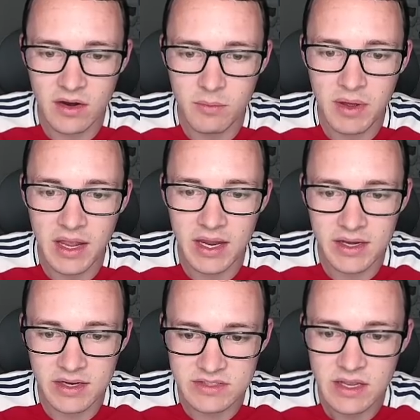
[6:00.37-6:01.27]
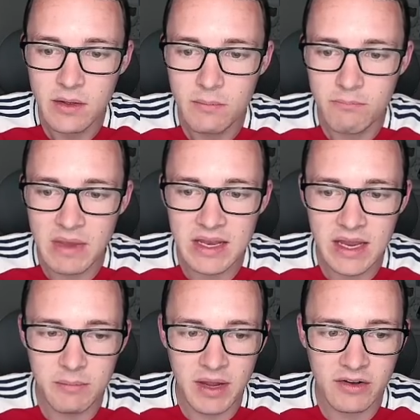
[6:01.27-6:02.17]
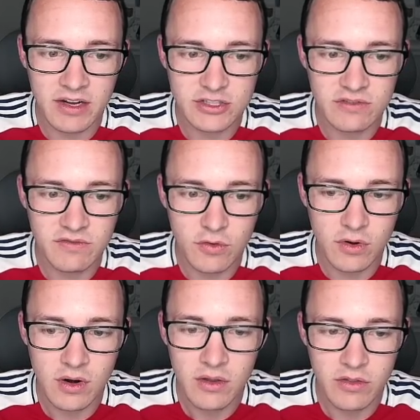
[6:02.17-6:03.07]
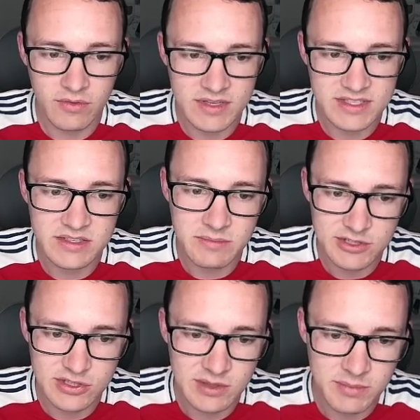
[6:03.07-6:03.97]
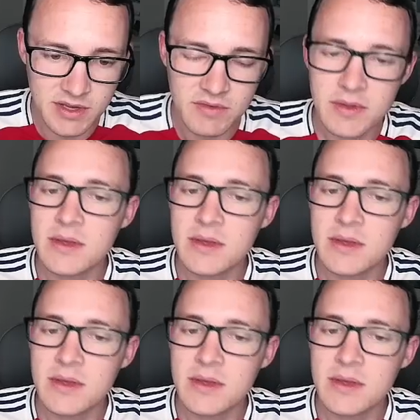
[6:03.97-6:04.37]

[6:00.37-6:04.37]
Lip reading: on a pioneer's mainnet migration for the reasons mentioned above.